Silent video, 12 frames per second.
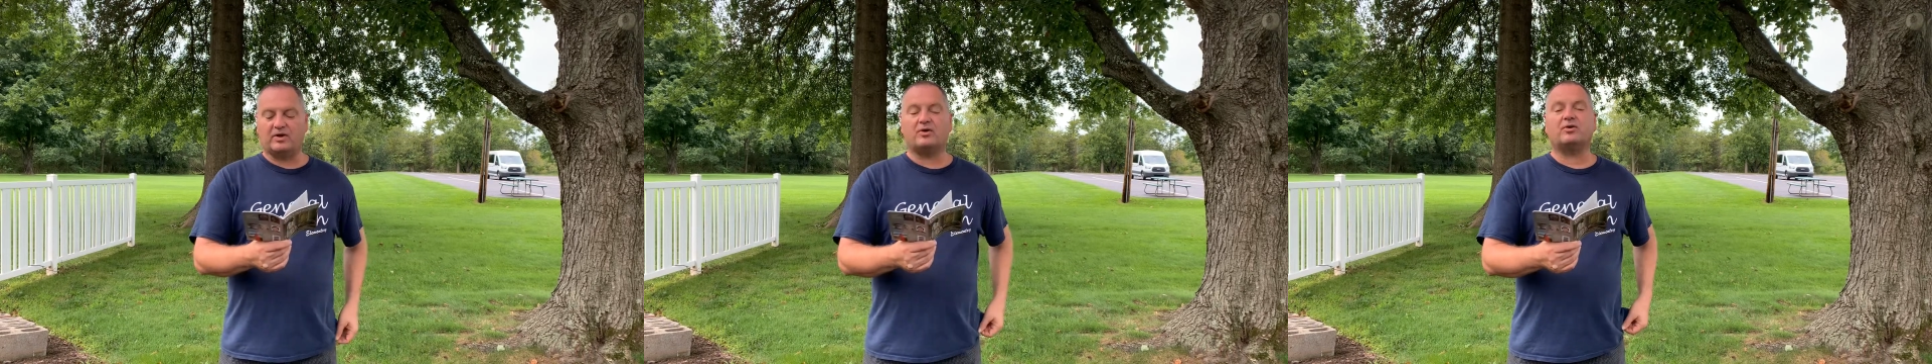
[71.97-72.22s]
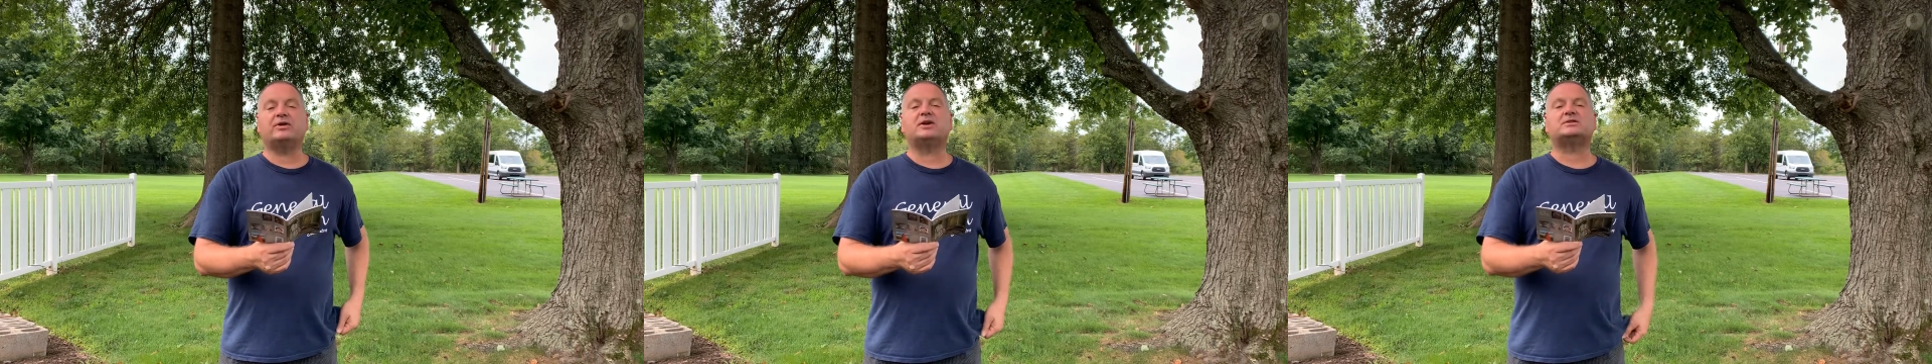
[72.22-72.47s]

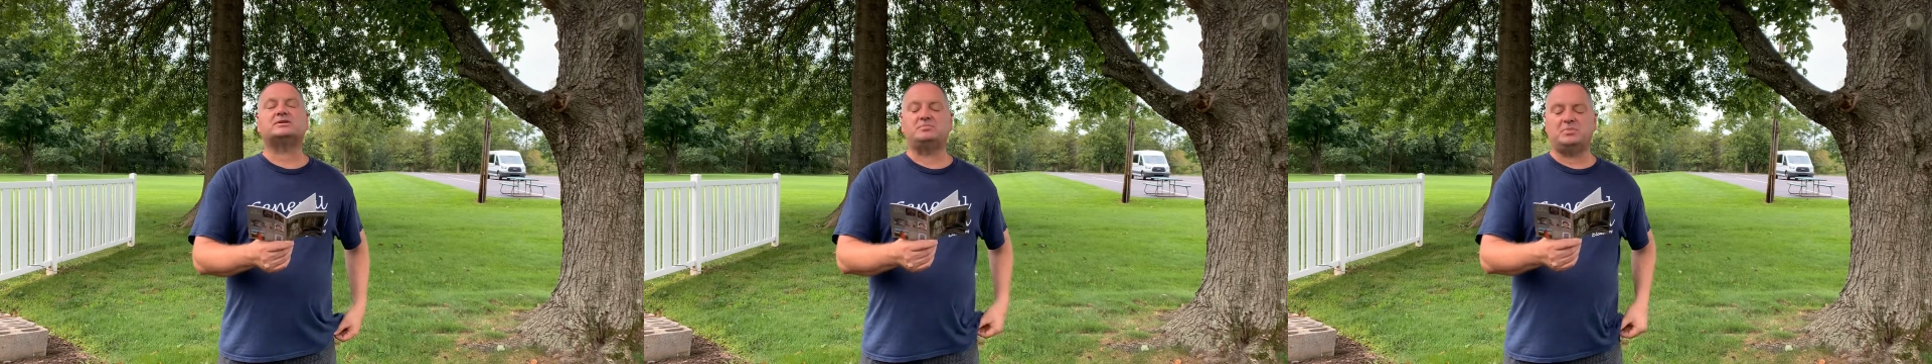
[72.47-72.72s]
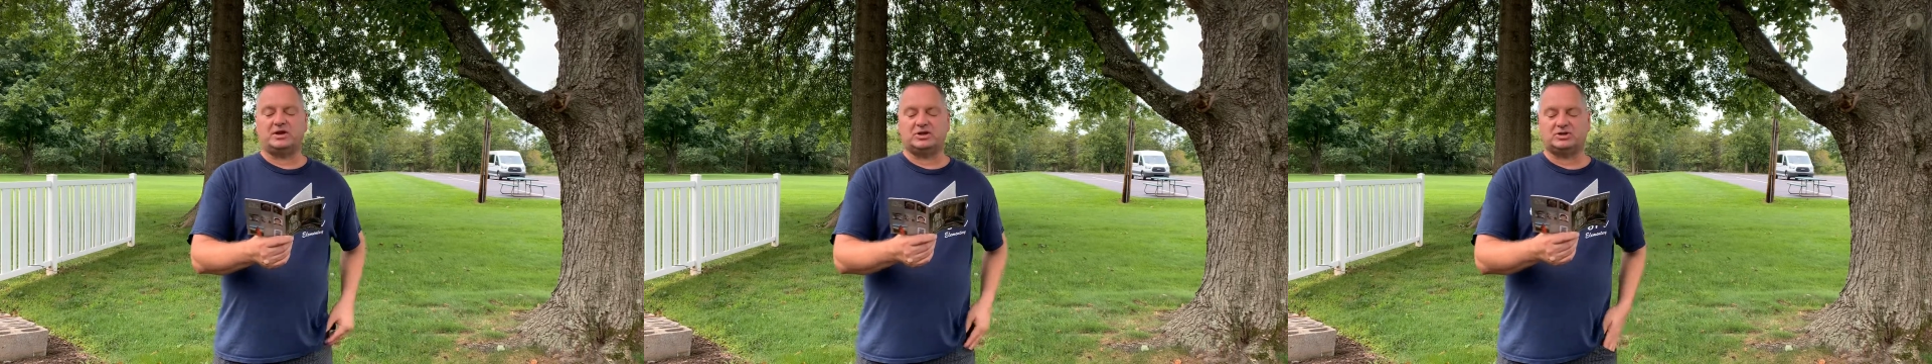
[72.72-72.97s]
earliest
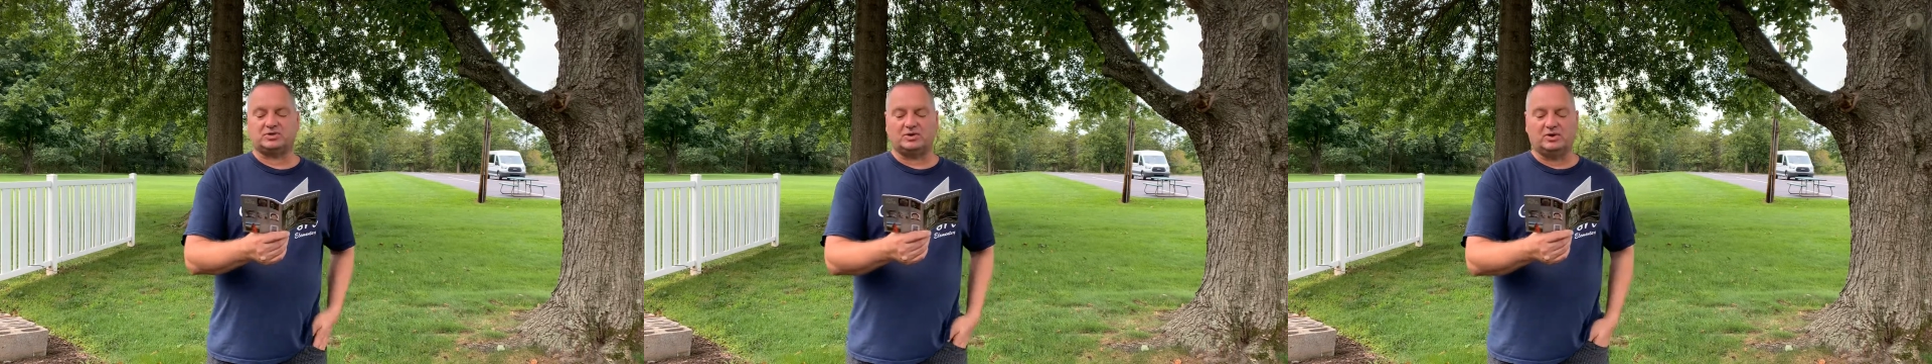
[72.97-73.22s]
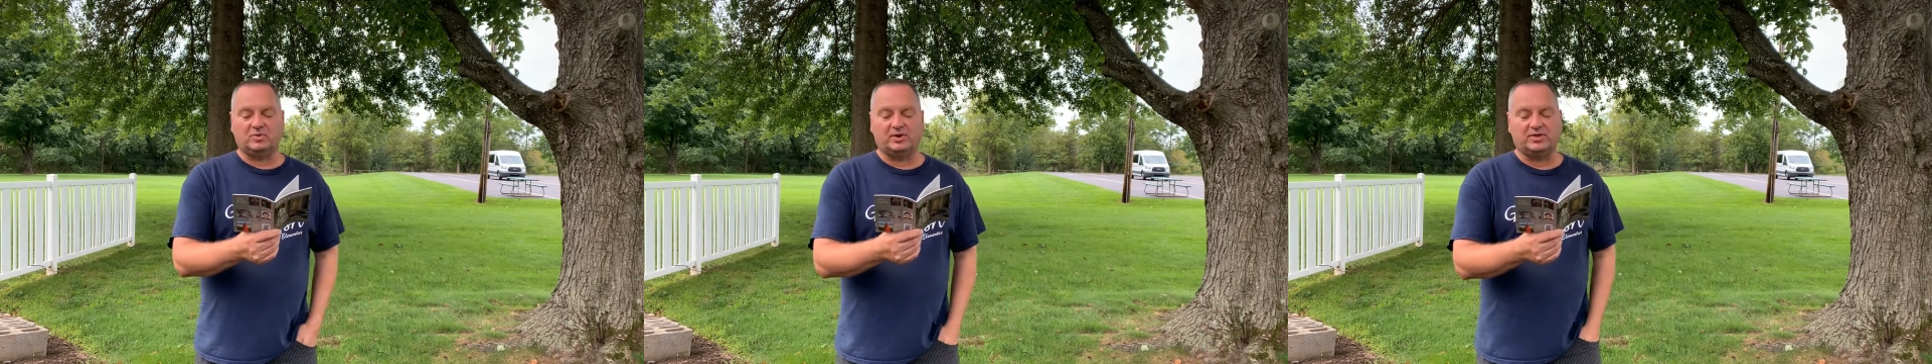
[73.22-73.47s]

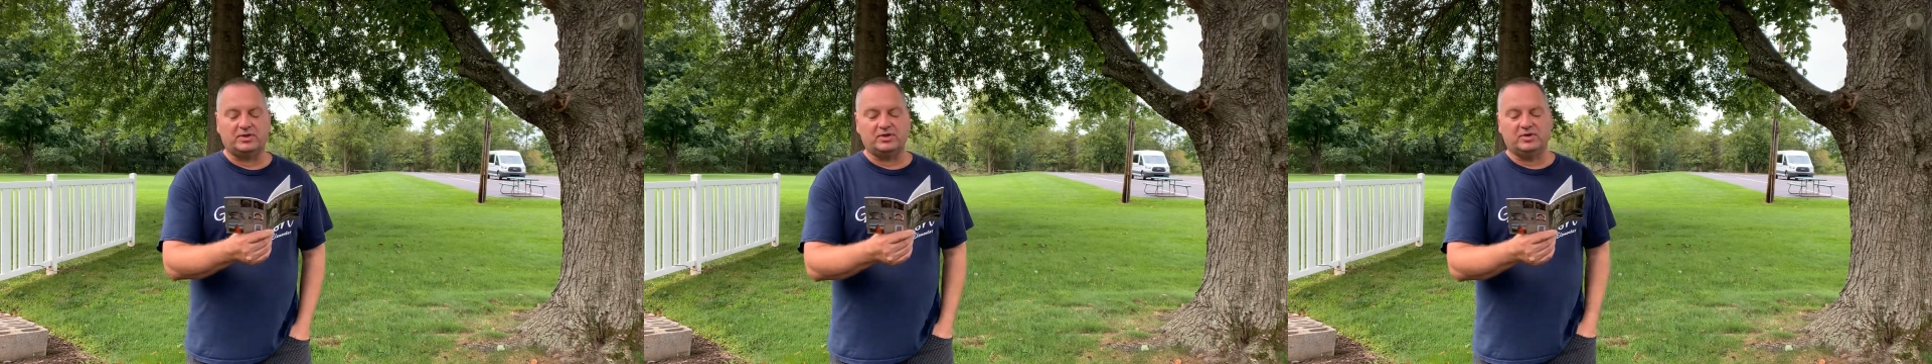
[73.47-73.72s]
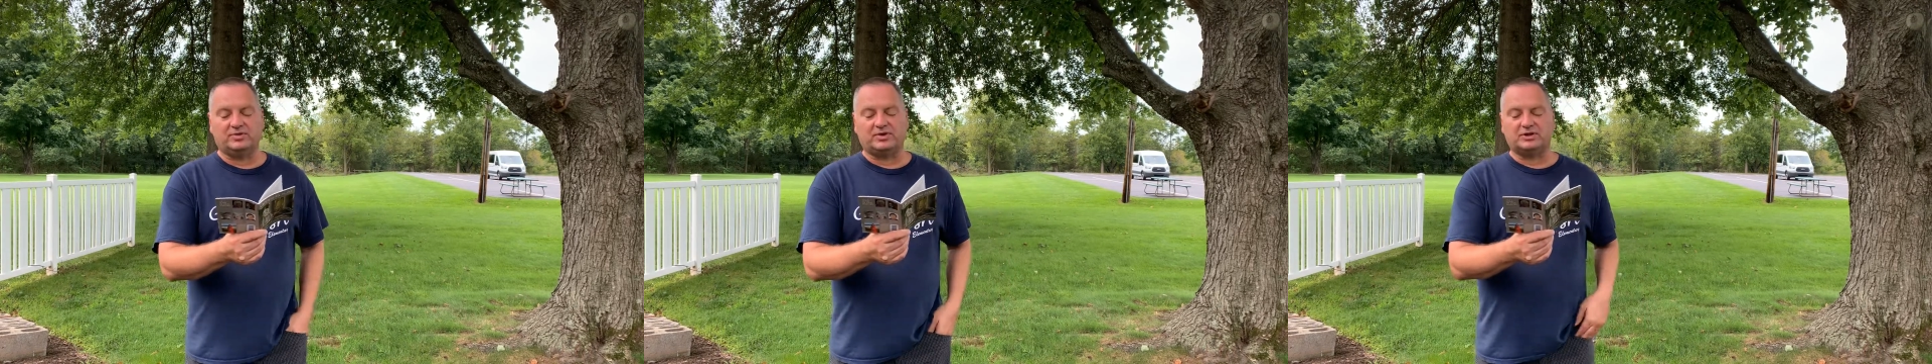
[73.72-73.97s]
ministry with
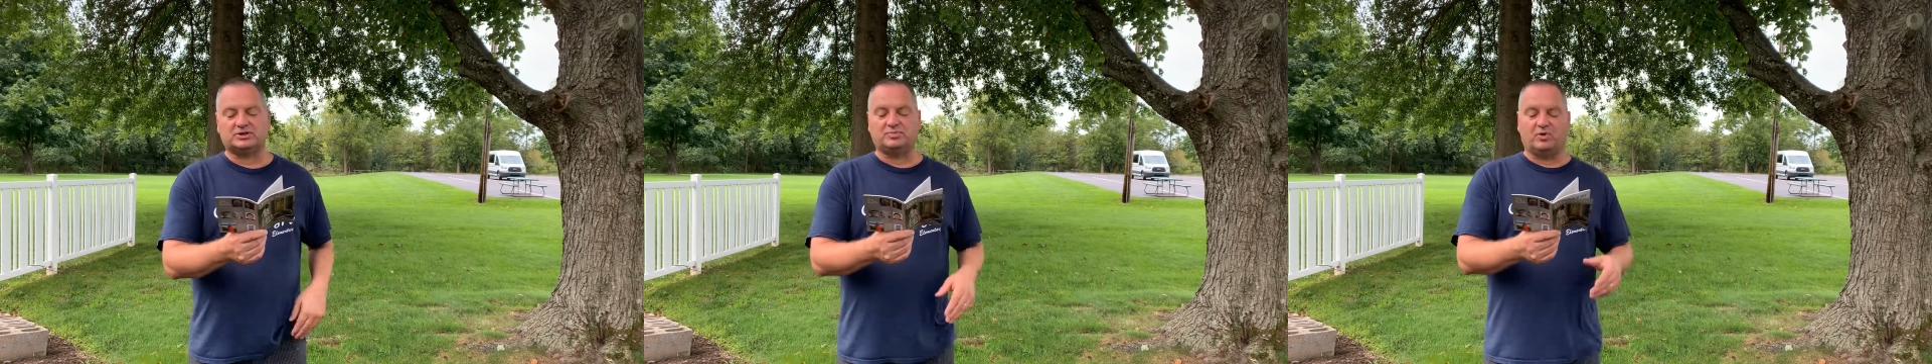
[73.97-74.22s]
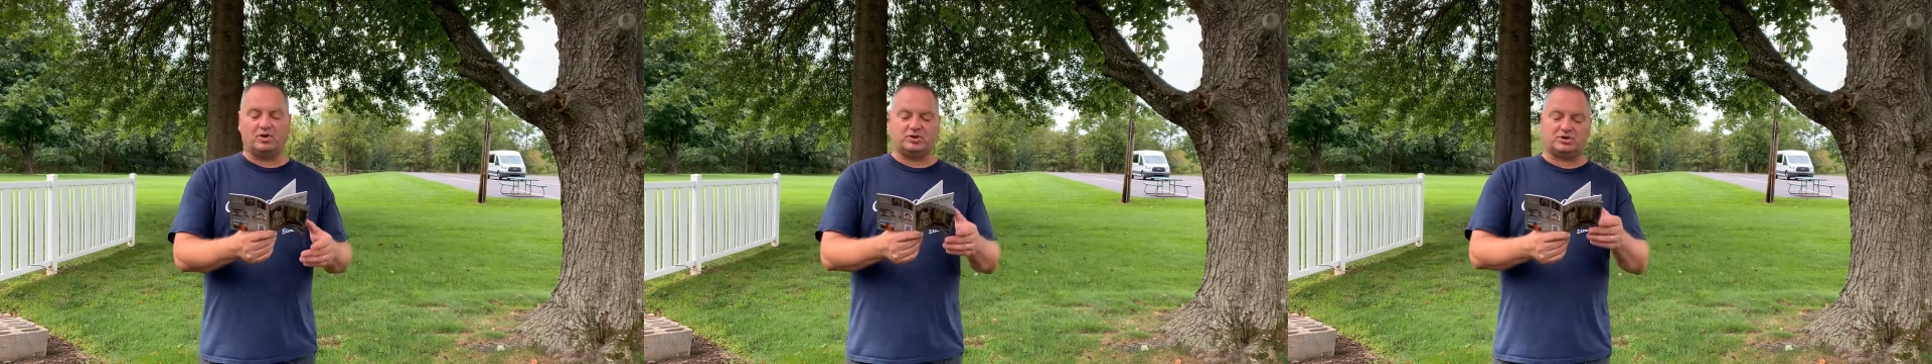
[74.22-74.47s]
youth at a
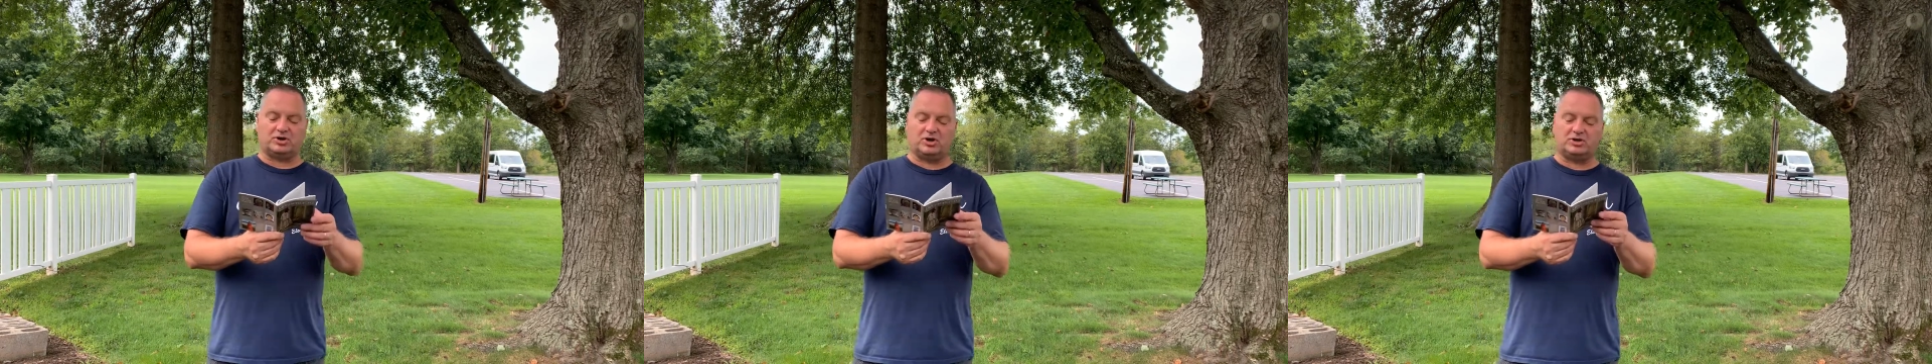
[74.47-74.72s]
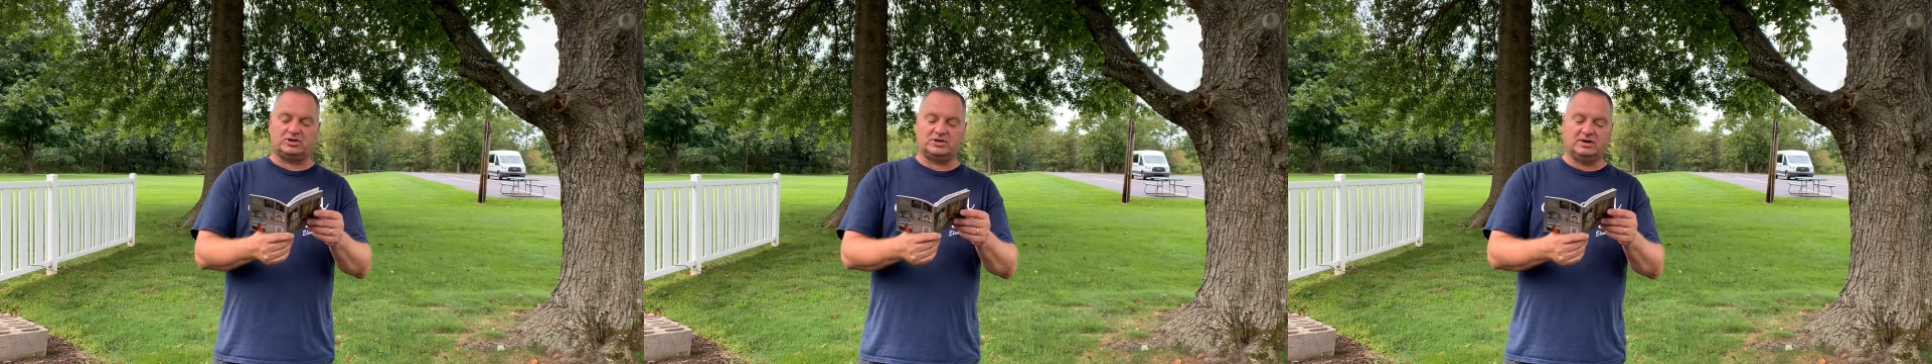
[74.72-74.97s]
small
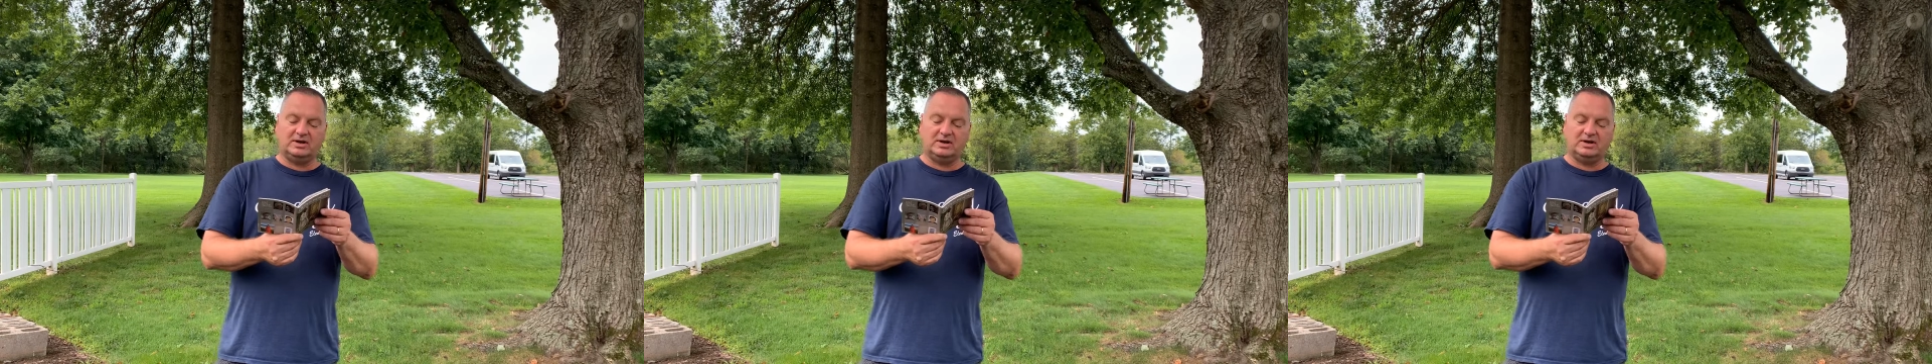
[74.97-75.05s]
church,